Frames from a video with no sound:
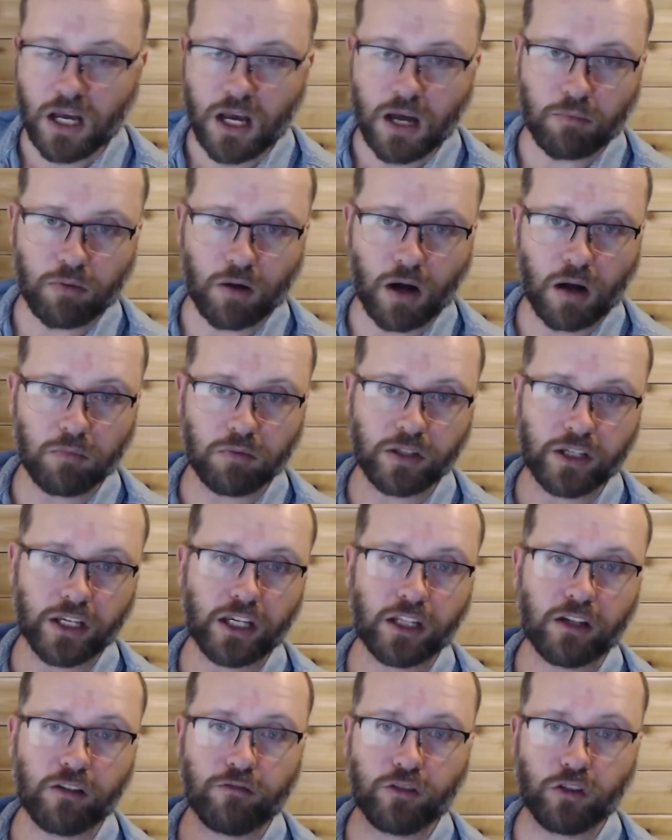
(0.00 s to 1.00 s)
Probably
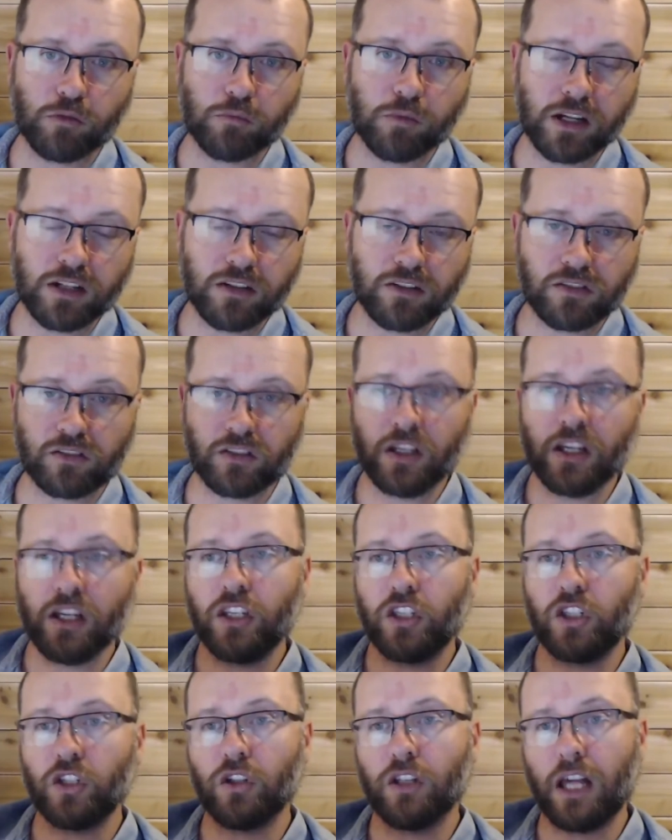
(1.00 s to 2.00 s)
in a few months,
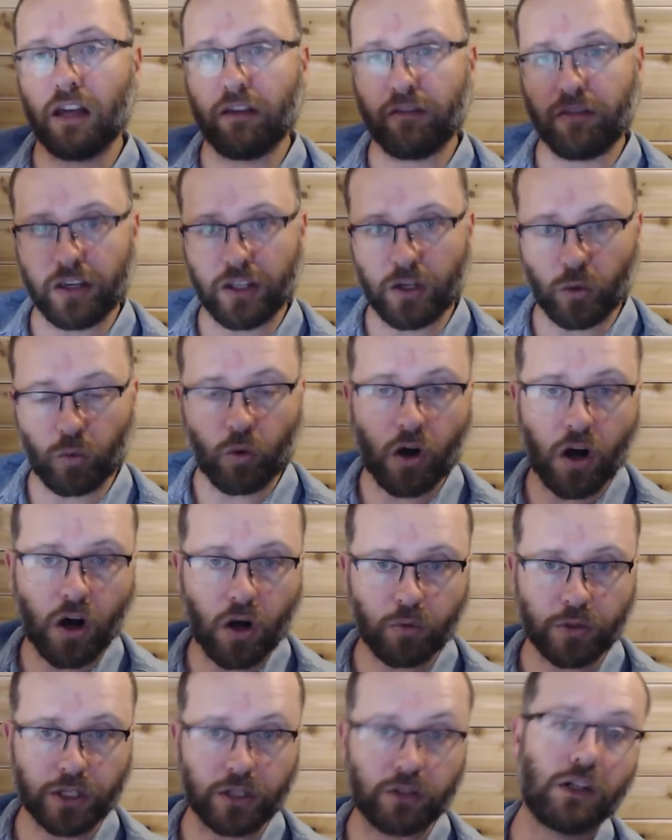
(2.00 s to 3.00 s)
you'll have hit a wall
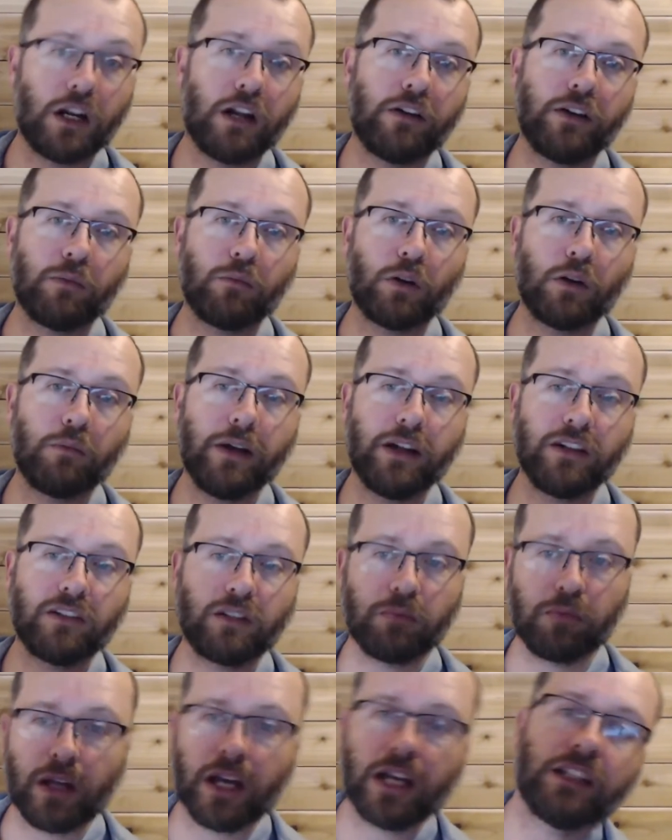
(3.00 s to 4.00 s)
where you don't have any more beds to
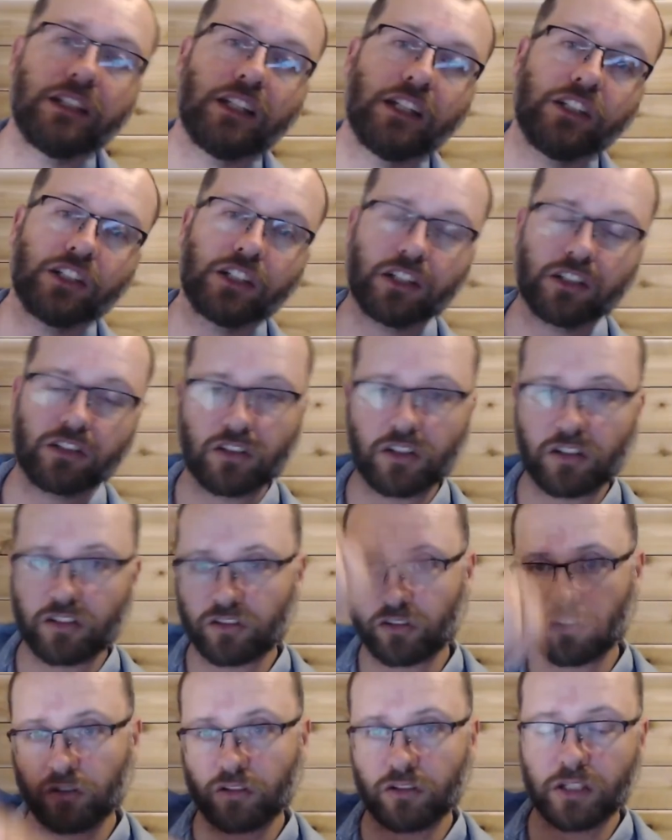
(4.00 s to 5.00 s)
plant, and then you're going to start
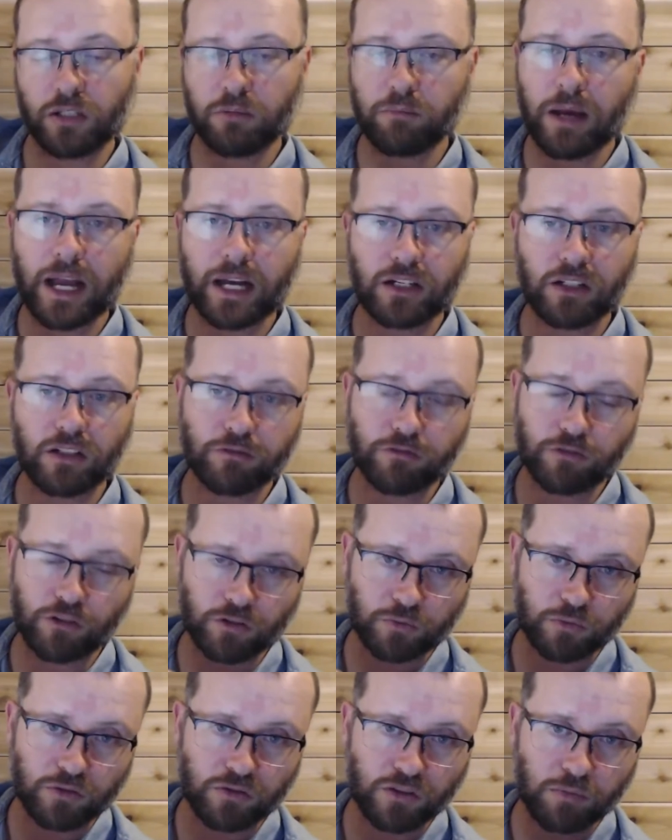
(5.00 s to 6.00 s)
circling back to the
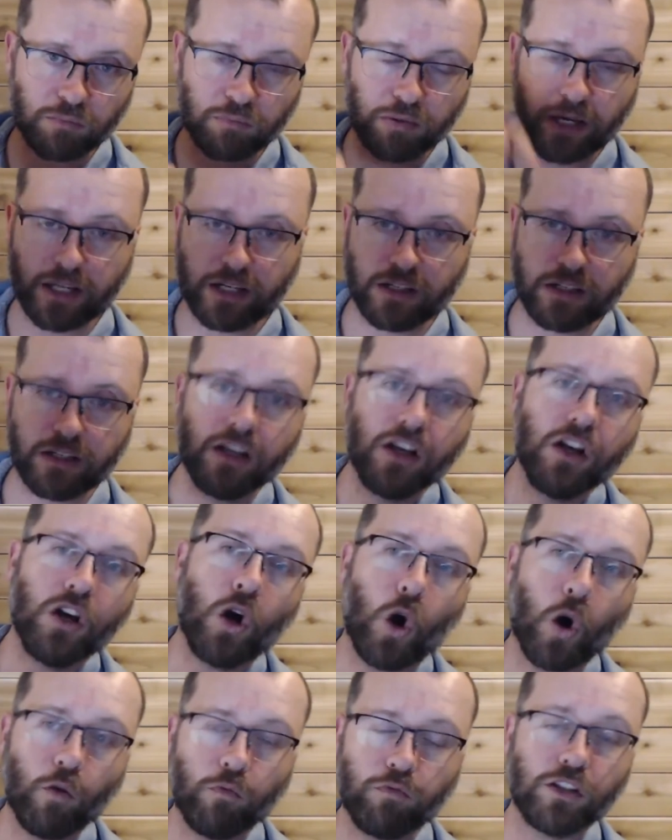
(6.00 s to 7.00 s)
first ones you planted.
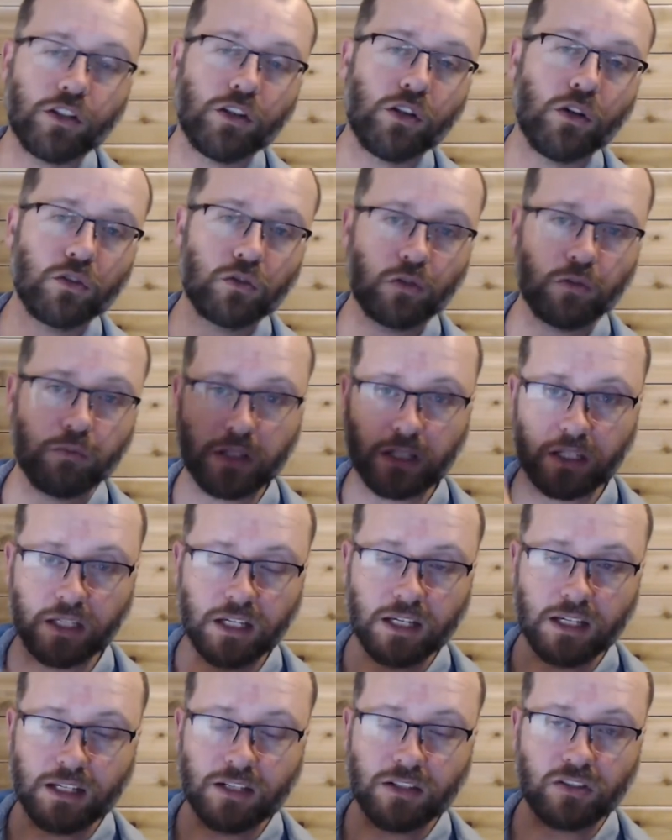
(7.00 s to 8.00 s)
Hopefully those will be
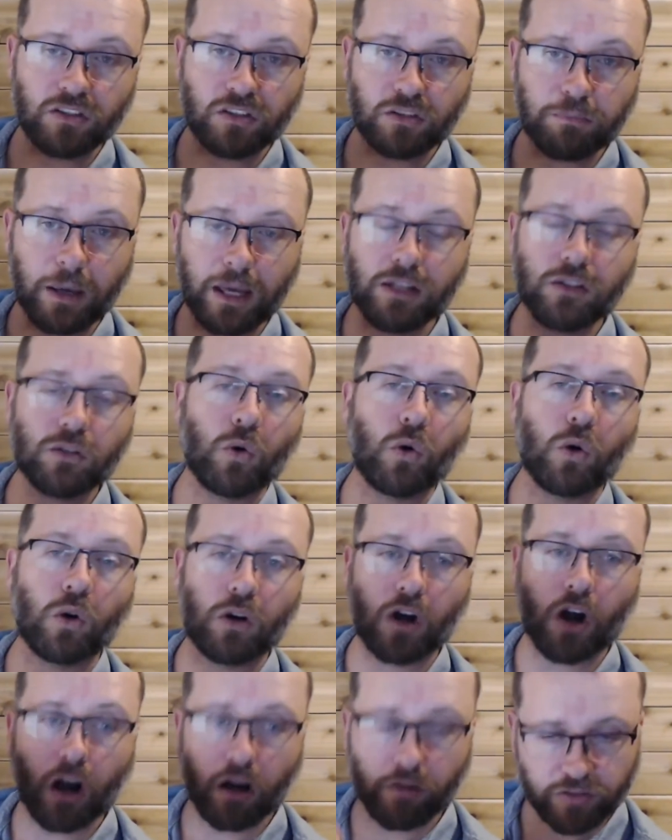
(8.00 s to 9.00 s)
spent or
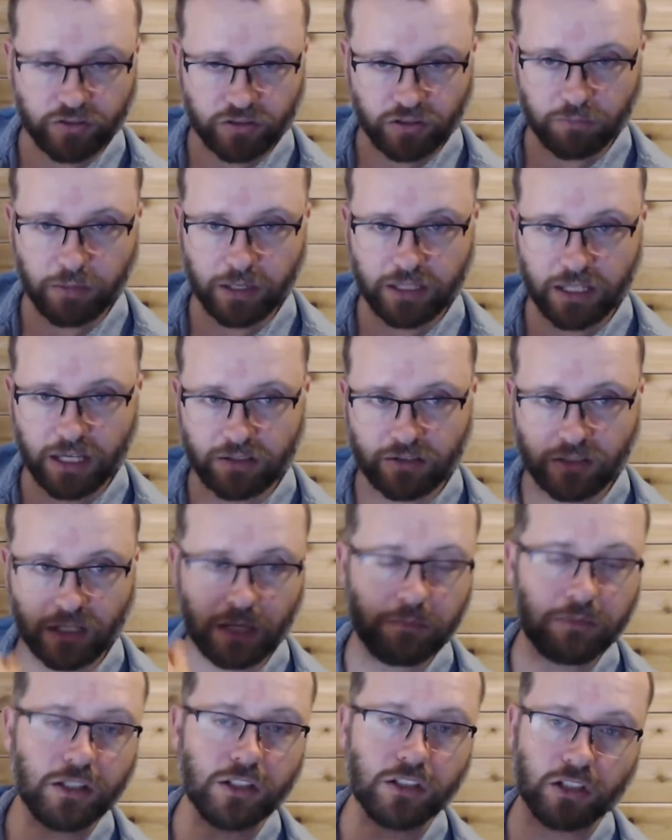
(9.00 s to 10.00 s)
harvested by that
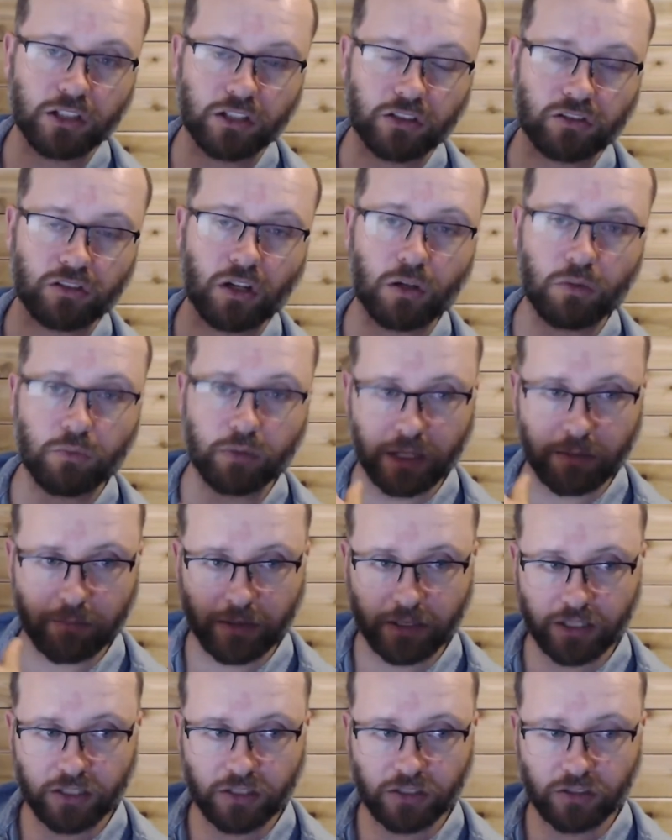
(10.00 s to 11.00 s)
time. Then you're going to start
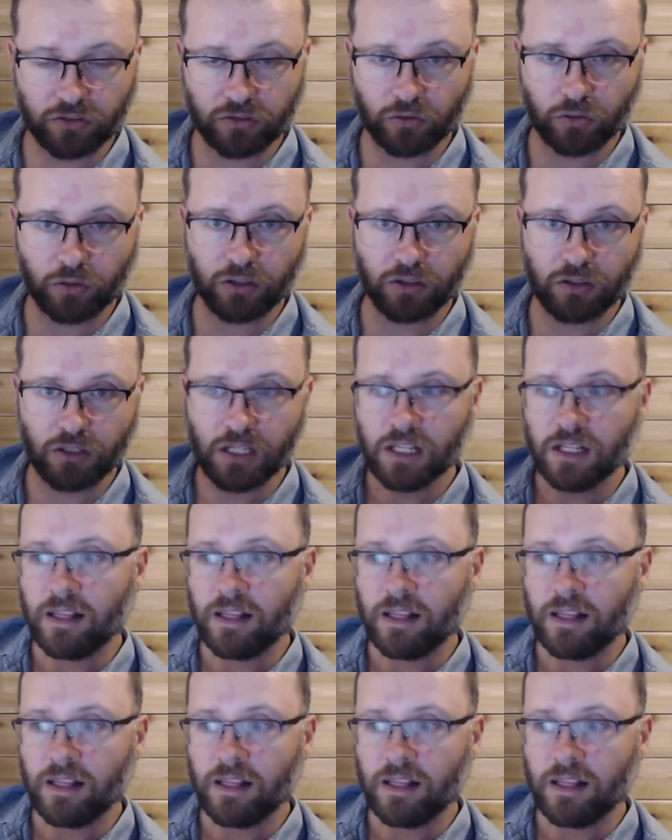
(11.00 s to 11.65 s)
re-amending your soil.